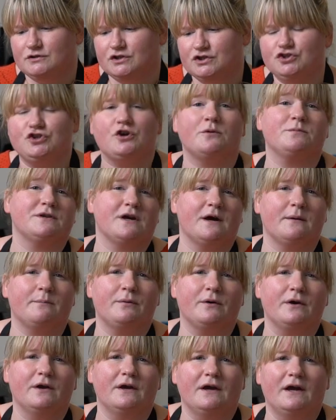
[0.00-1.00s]
just chopped
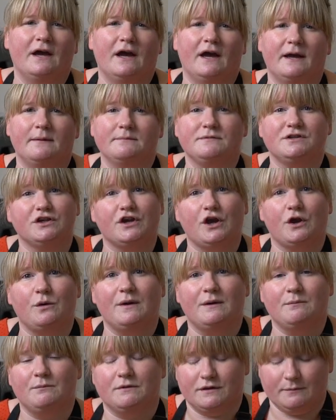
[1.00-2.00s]
up to go
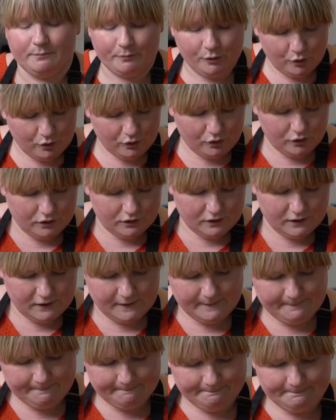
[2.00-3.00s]
in with the pork.
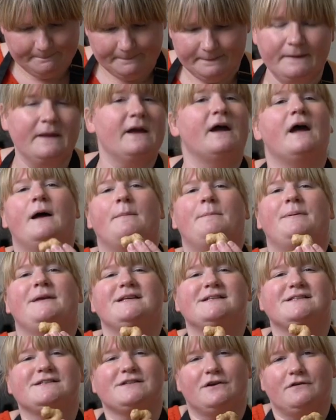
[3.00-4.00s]
A
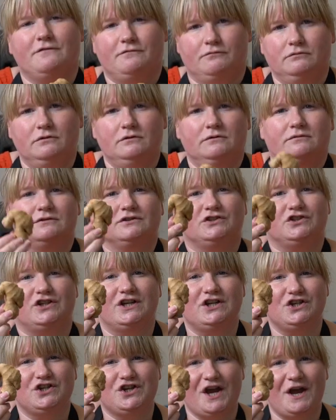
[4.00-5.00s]
piece of
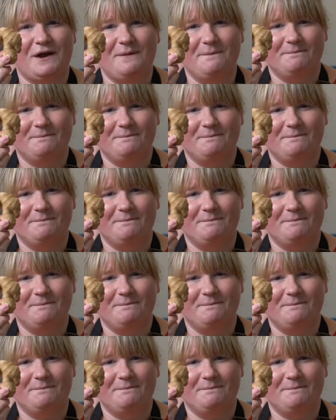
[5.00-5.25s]
ginger,